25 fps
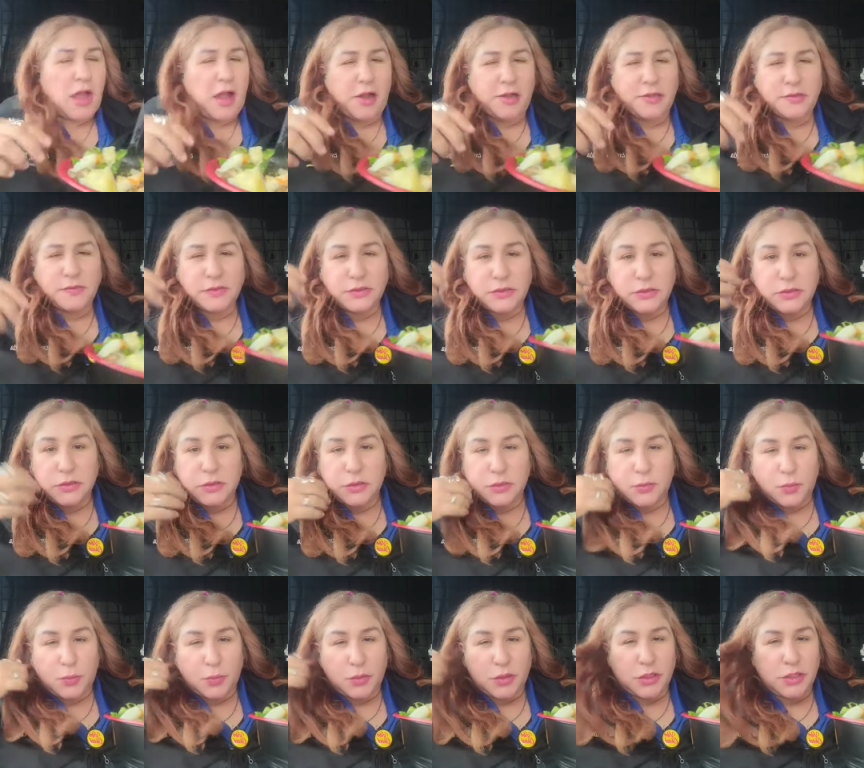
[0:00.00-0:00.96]
I even
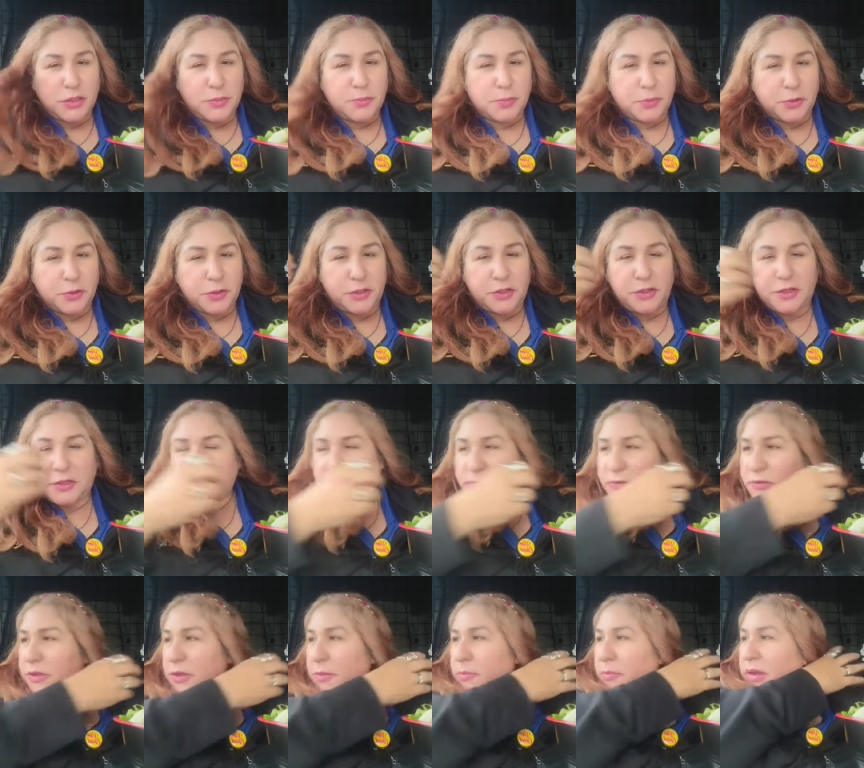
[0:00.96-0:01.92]
looked really pretty
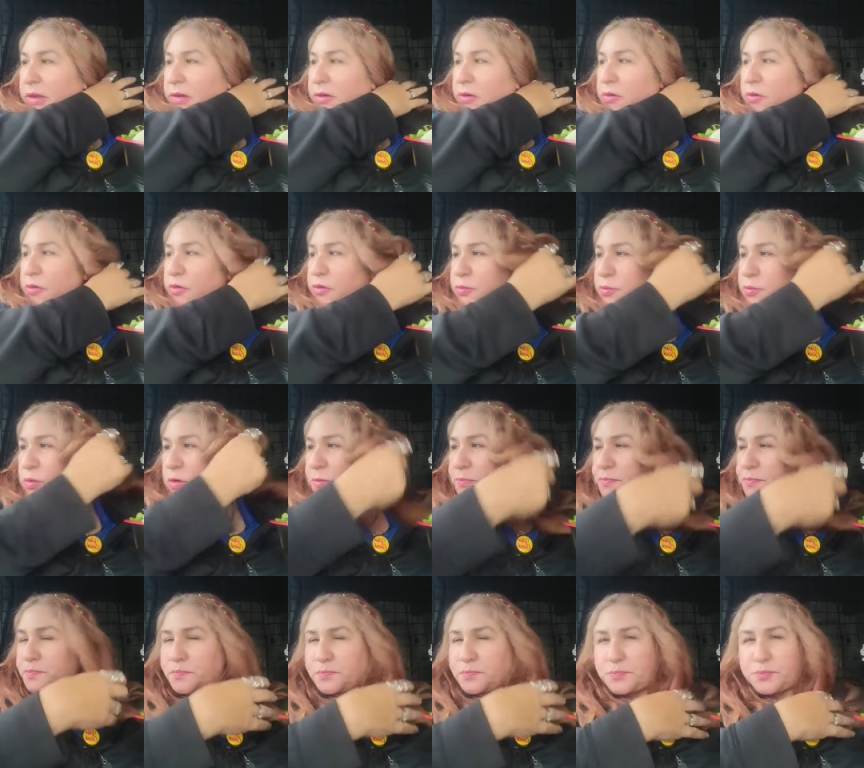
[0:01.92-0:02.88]
yesterday. My curls
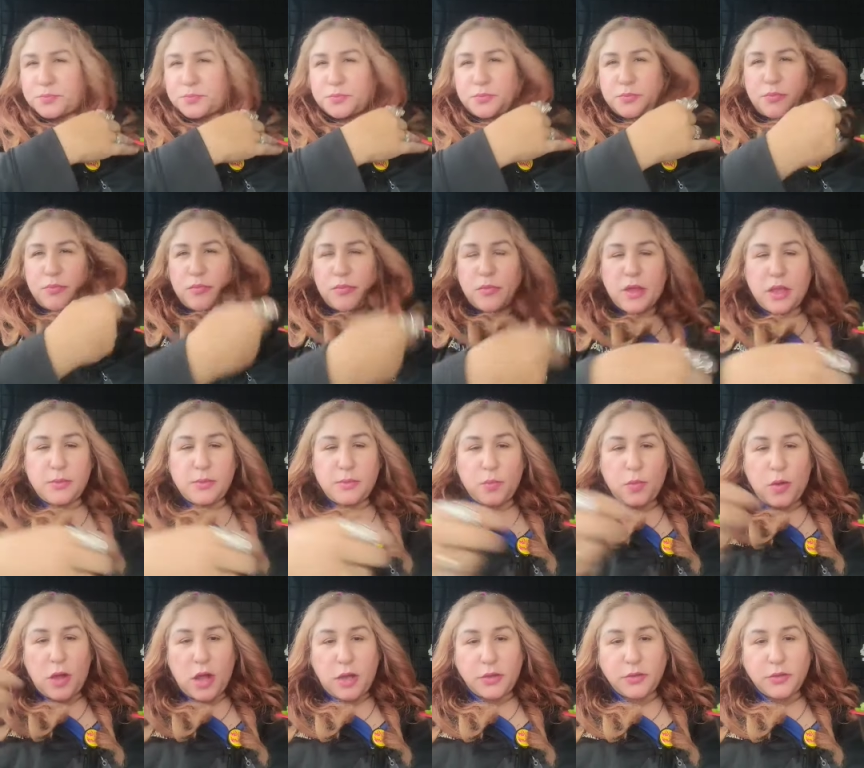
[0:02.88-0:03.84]
were
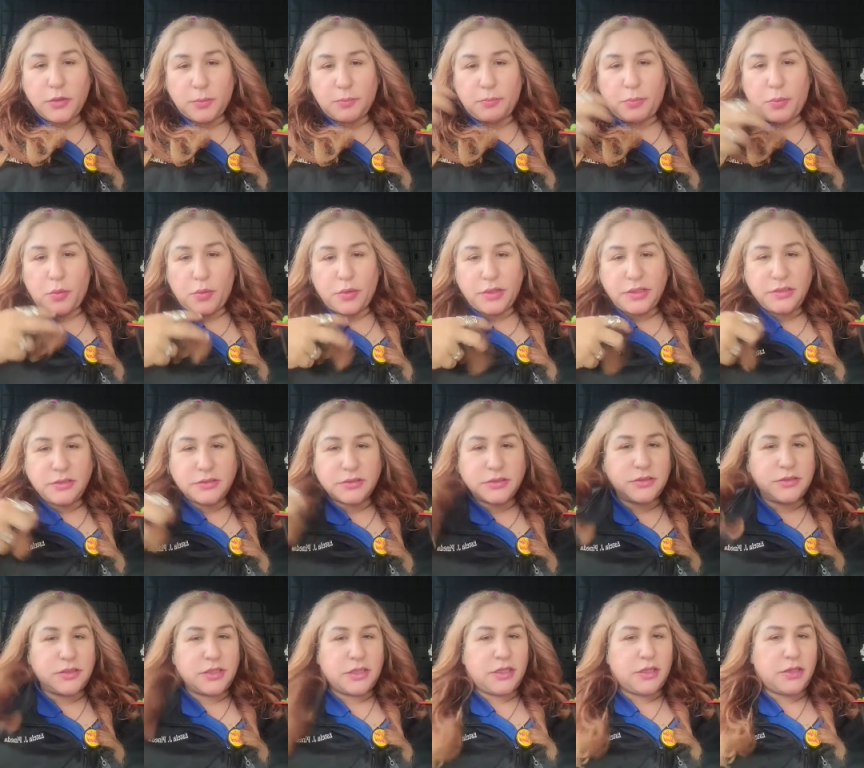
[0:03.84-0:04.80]
on the point.
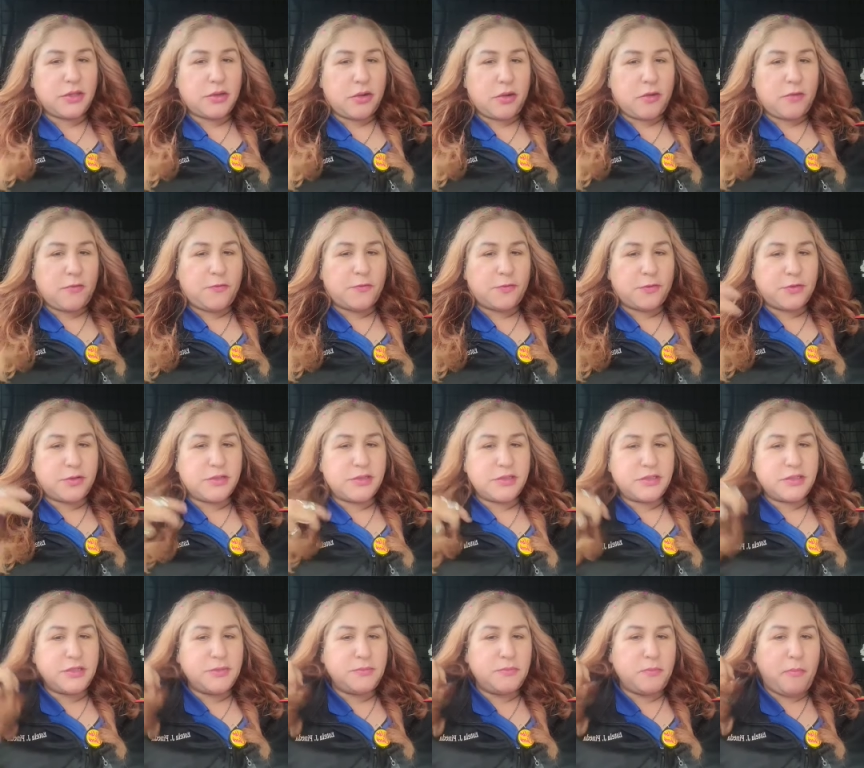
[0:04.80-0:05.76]
Today they're all
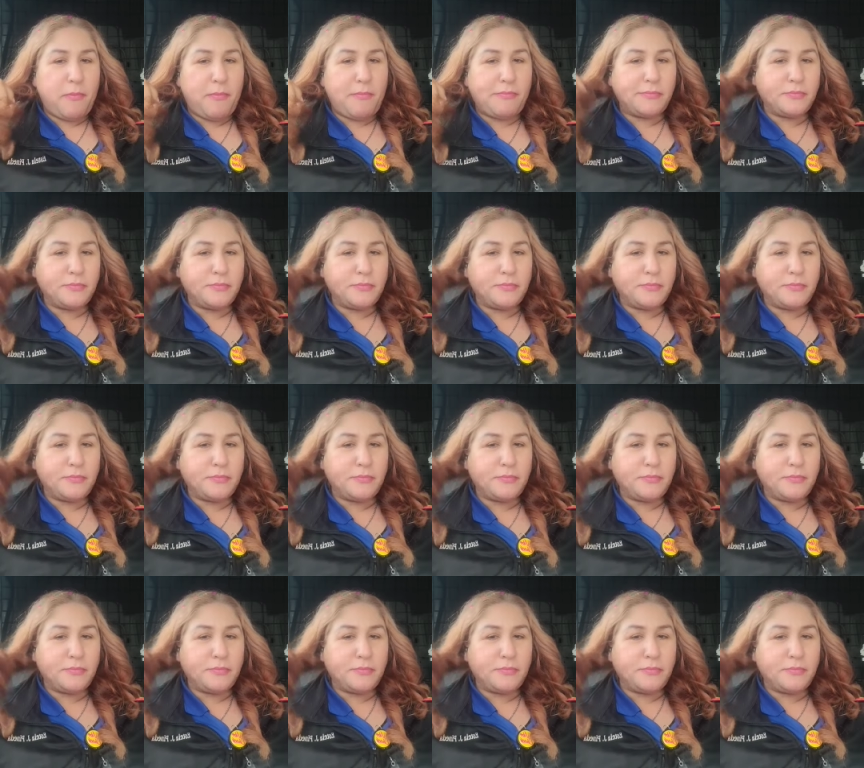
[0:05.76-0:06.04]
frizzy.